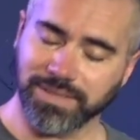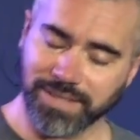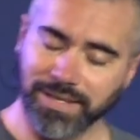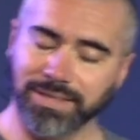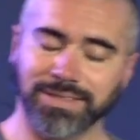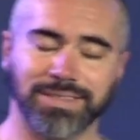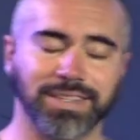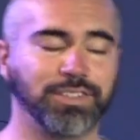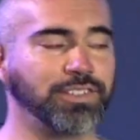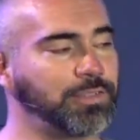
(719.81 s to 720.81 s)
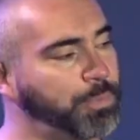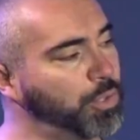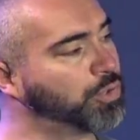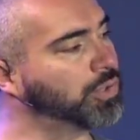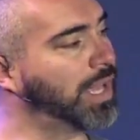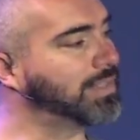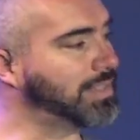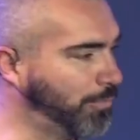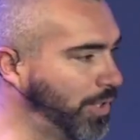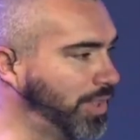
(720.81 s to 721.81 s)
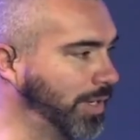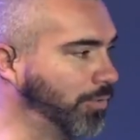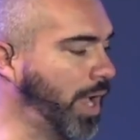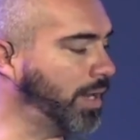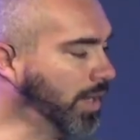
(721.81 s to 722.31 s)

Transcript: tendency to spiritualize everything, right?